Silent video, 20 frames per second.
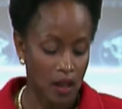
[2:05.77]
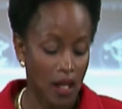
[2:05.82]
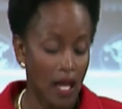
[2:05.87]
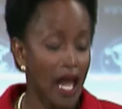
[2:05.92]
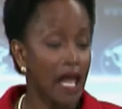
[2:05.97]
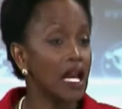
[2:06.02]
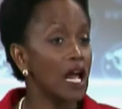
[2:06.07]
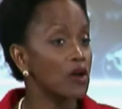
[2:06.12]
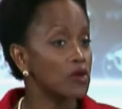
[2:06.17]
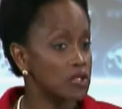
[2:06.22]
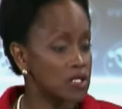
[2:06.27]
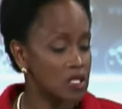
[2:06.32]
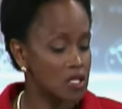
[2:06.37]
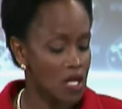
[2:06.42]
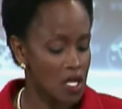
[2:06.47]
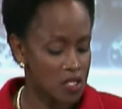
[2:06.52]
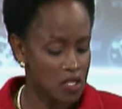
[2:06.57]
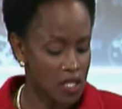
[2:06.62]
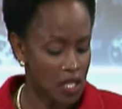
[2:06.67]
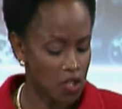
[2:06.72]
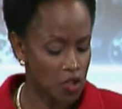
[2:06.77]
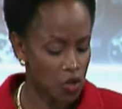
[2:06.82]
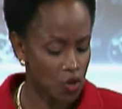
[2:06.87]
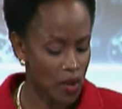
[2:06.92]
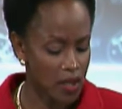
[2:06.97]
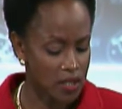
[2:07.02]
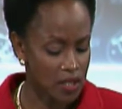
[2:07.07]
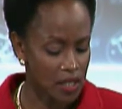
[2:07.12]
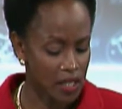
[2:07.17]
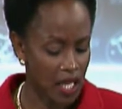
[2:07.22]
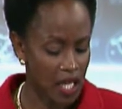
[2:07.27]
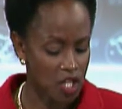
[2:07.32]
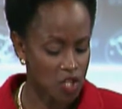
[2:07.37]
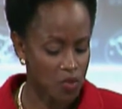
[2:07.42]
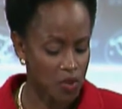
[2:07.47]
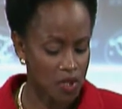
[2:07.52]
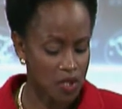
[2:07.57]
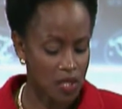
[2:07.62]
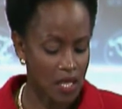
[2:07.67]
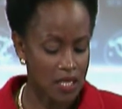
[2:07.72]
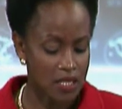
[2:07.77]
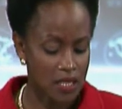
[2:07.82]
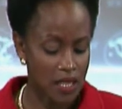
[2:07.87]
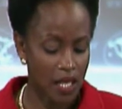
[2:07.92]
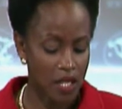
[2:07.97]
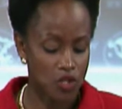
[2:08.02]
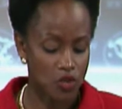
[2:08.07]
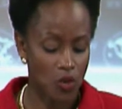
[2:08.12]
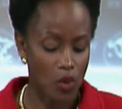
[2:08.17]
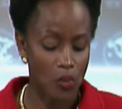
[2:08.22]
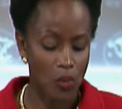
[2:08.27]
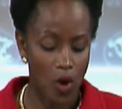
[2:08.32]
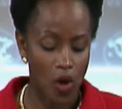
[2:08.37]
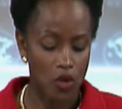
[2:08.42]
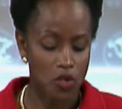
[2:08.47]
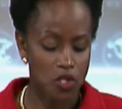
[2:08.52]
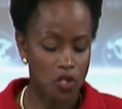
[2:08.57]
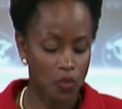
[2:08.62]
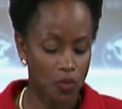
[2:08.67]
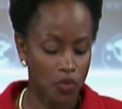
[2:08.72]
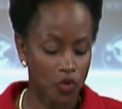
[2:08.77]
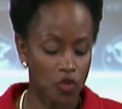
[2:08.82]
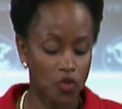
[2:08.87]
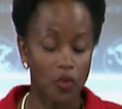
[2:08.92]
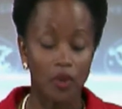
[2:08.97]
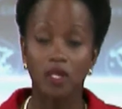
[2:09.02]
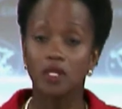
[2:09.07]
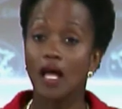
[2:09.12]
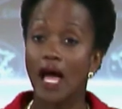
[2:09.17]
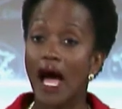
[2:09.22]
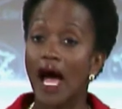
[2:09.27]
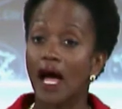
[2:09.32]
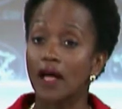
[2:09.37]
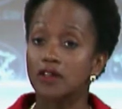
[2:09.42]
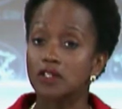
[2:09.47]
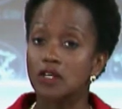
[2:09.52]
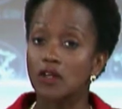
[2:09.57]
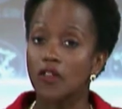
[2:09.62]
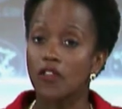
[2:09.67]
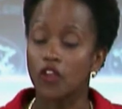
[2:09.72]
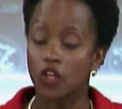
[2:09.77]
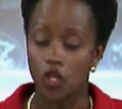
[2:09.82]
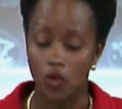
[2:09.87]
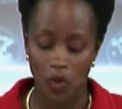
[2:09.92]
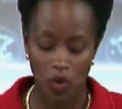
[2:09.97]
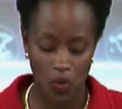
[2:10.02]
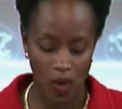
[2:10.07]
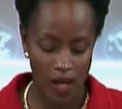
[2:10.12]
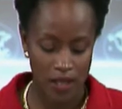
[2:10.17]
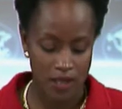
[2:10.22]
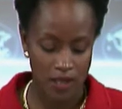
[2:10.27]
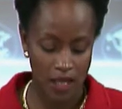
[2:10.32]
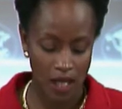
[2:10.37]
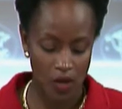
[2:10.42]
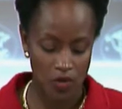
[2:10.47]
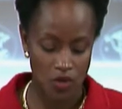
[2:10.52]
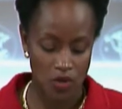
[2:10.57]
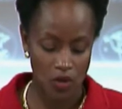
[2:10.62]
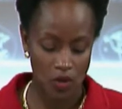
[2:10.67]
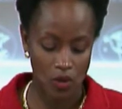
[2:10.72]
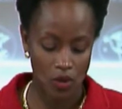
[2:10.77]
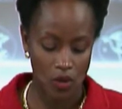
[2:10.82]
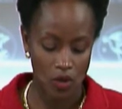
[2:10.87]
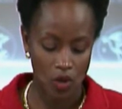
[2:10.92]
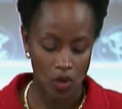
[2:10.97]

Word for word: And I would suggest that U.S. engagement has led to a marked improvement at the Human Rights Council,